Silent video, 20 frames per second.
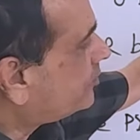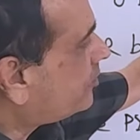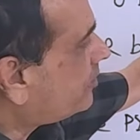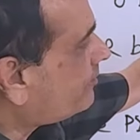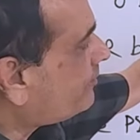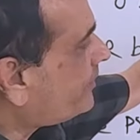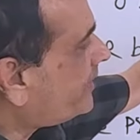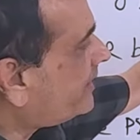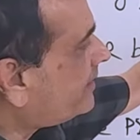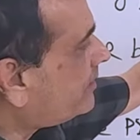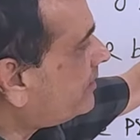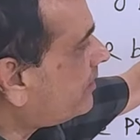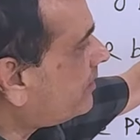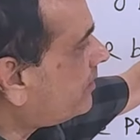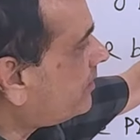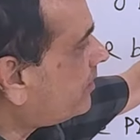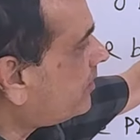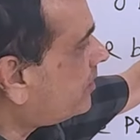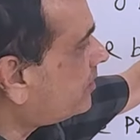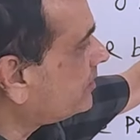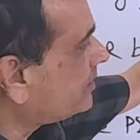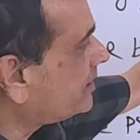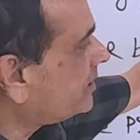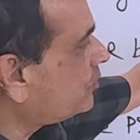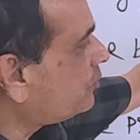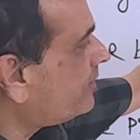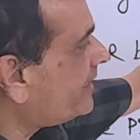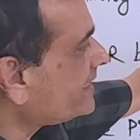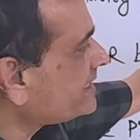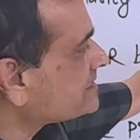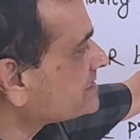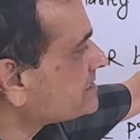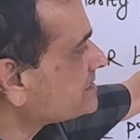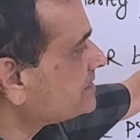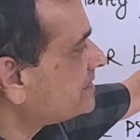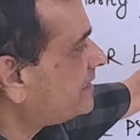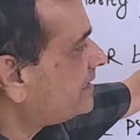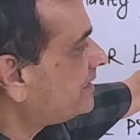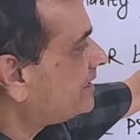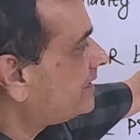your pen on
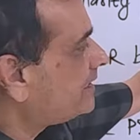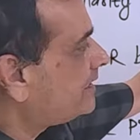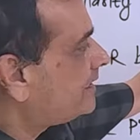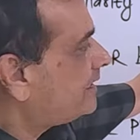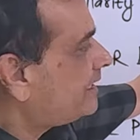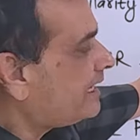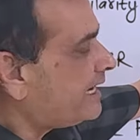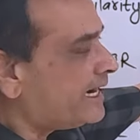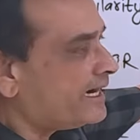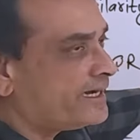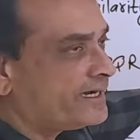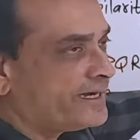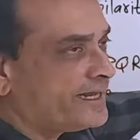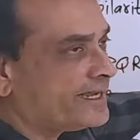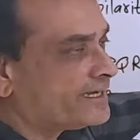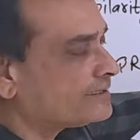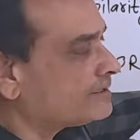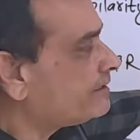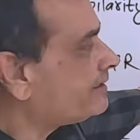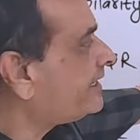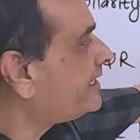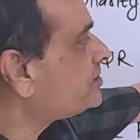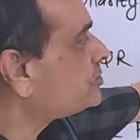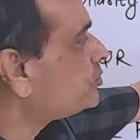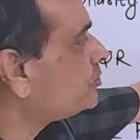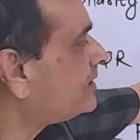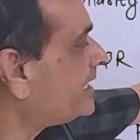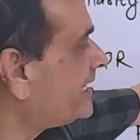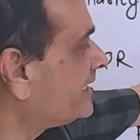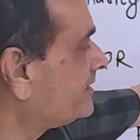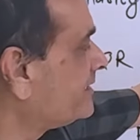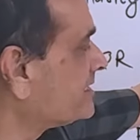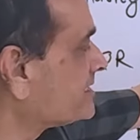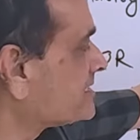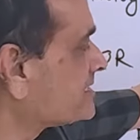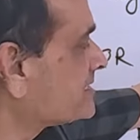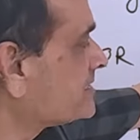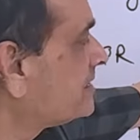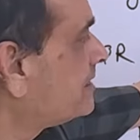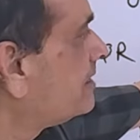QX and take the ratio like
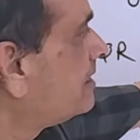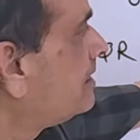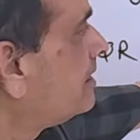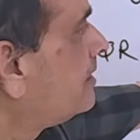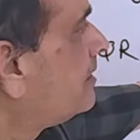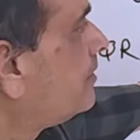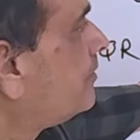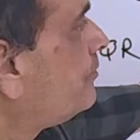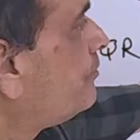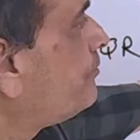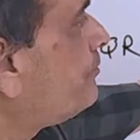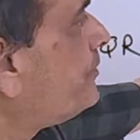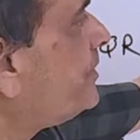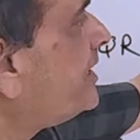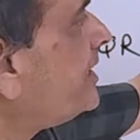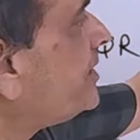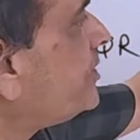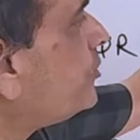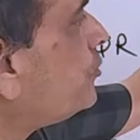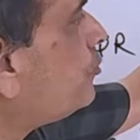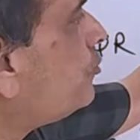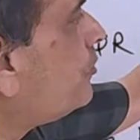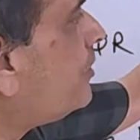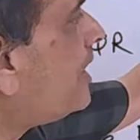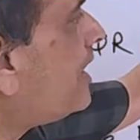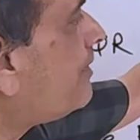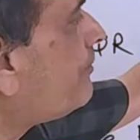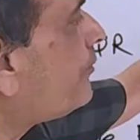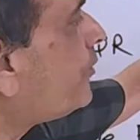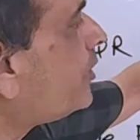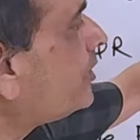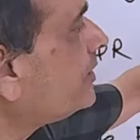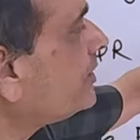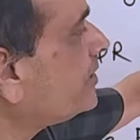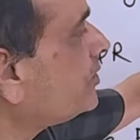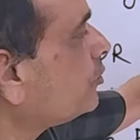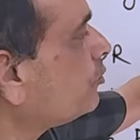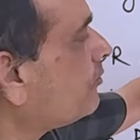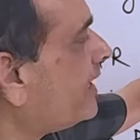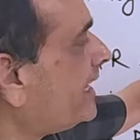this. PQ
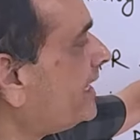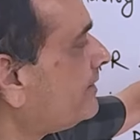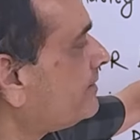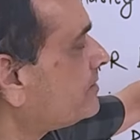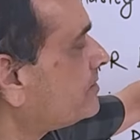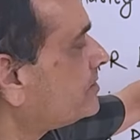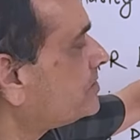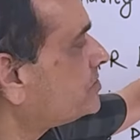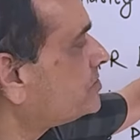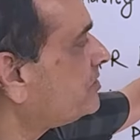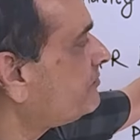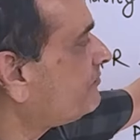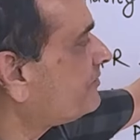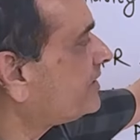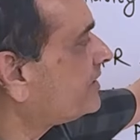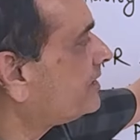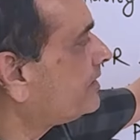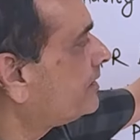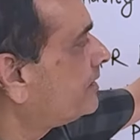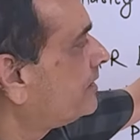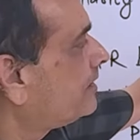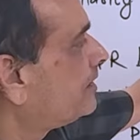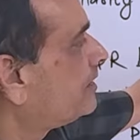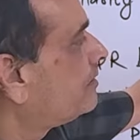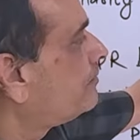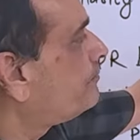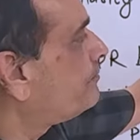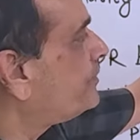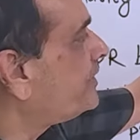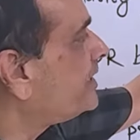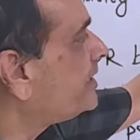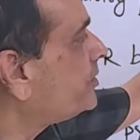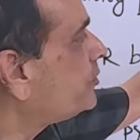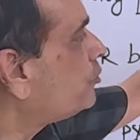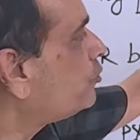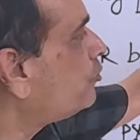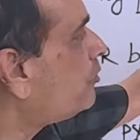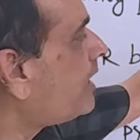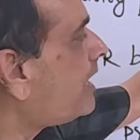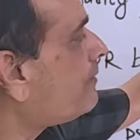upon QY. Shift.
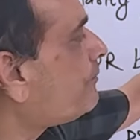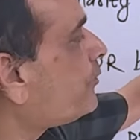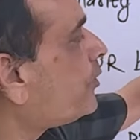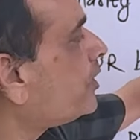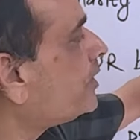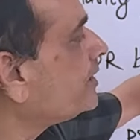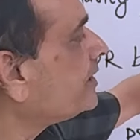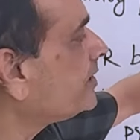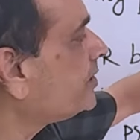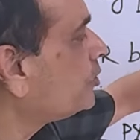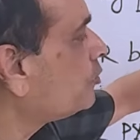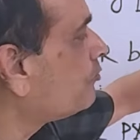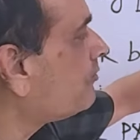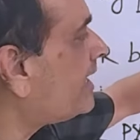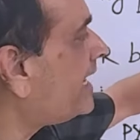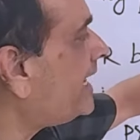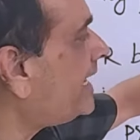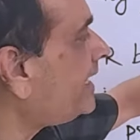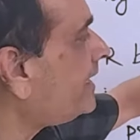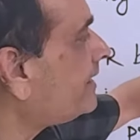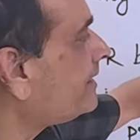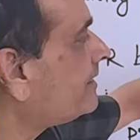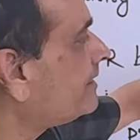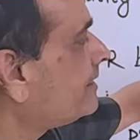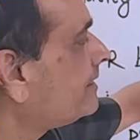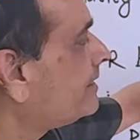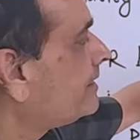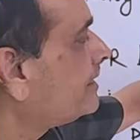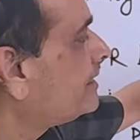PQ upon QY